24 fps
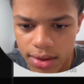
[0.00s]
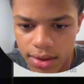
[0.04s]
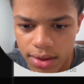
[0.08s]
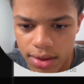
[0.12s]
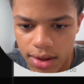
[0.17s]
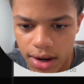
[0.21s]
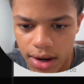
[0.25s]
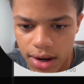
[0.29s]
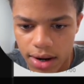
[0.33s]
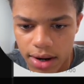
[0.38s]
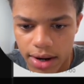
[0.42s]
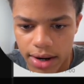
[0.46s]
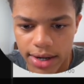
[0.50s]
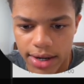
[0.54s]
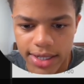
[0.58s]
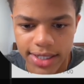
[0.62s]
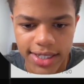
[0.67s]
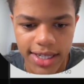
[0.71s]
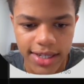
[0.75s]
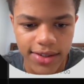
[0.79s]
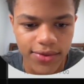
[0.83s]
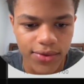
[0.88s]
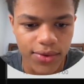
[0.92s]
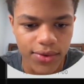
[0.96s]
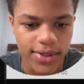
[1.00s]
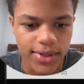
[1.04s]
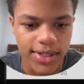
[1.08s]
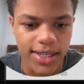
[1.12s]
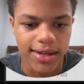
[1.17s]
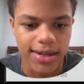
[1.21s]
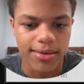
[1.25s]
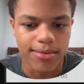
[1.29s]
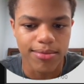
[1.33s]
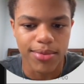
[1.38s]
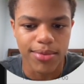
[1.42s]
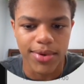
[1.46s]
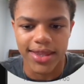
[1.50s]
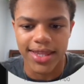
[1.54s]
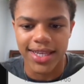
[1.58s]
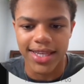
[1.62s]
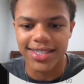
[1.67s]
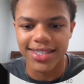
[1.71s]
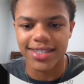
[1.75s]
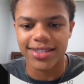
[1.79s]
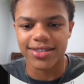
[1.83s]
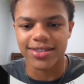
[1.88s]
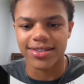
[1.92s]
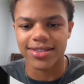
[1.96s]
All right, it says 4:10, but
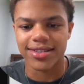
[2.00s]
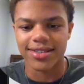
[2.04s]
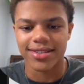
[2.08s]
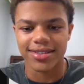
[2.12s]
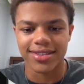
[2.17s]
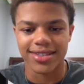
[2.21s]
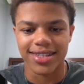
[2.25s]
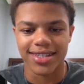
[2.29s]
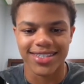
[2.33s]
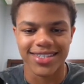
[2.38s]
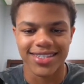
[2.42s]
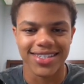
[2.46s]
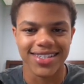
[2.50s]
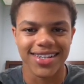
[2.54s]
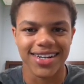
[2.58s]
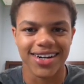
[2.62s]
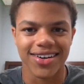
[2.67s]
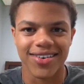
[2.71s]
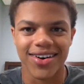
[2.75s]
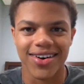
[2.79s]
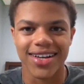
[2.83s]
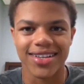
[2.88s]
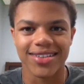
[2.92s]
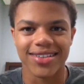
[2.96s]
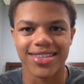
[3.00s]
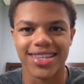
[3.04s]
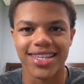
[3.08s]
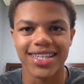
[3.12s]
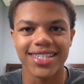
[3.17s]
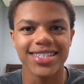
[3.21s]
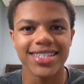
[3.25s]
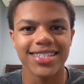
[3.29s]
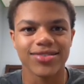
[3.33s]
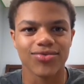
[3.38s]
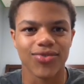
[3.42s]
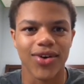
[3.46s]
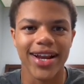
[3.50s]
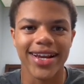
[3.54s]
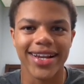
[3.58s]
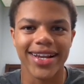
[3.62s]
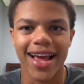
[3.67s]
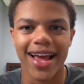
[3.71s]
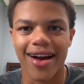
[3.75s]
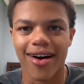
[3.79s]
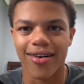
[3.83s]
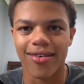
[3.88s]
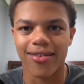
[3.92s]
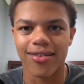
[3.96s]
this is incorrect. This is right
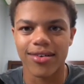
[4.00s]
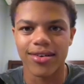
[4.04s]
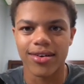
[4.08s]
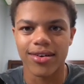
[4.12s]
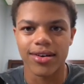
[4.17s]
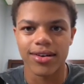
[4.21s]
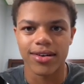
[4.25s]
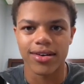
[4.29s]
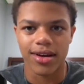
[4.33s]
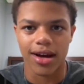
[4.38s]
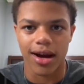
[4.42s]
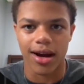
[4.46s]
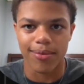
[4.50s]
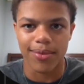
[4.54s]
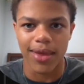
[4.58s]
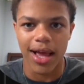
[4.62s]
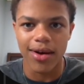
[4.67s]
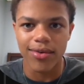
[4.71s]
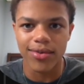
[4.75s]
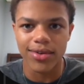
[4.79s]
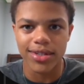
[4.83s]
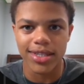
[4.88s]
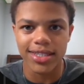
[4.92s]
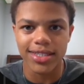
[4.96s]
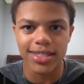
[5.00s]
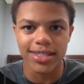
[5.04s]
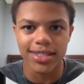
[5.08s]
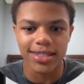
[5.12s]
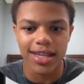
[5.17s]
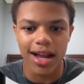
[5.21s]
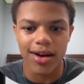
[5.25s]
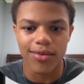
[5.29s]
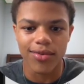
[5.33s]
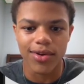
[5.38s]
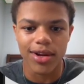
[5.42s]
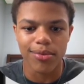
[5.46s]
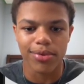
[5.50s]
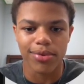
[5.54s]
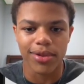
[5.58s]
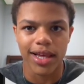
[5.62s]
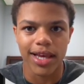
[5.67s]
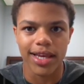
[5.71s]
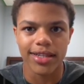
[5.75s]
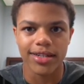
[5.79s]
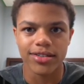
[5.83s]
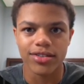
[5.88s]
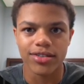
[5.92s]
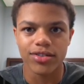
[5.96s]
now. This is not
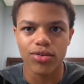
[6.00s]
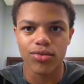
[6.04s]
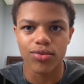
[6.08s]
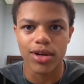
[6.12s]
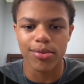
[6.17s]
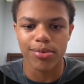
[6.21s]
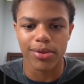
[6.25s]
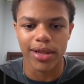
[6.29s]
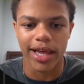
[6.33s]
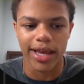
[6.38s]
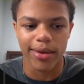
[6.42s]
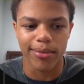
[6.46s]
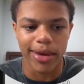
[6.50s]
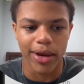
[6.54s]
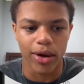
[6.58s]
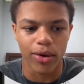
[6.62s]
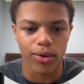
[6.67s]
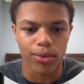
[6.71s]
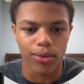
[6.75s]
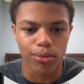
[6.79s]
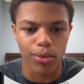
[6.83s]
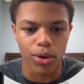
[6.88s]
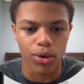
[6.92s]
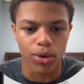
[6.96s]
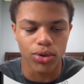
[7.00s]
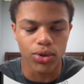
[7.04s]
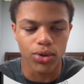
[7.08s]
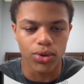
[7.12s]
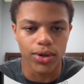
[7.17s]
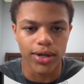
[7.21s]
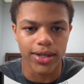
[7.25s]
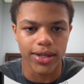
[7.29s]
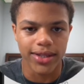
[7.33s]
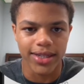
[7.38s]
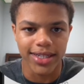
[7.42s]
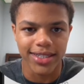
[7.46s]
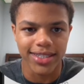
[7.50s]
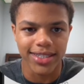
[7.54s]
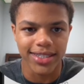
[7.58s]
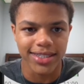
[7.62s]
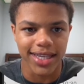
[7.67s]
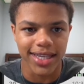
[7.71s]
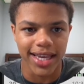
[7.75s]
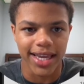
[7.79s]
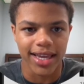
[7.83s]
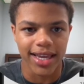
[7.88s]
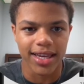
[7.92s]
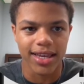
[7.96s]
replay. There's no replay mode on. This is
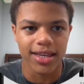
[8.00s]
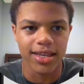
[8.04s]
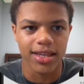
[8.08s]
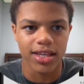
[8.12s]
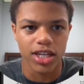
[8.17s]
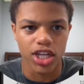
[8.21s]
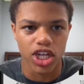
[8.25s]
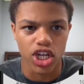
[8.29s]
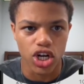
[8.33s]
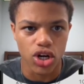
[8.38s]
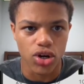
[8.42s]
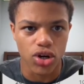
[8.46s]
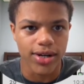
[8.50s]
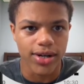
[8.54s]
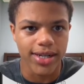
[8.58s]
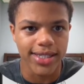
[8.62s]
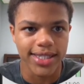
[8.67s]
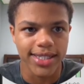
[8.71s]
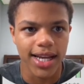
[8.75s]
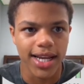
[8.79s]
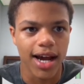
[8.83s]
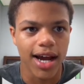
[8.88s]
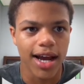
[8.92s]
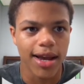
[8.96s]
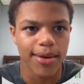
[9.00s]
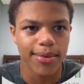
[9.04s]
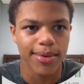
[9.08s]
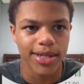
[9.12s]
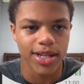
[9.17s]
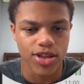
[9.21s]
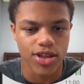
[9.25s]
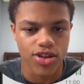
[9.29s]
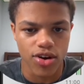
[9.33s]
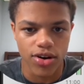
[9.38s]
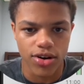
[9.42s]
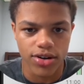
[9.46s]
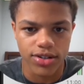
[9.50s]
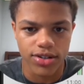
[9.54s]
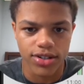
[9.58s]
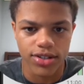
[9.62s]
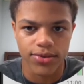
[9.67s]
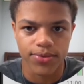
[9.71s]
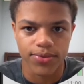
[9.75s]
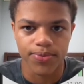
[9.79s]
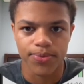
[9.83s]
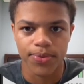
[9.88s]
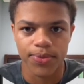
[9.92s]
like current time in the charts.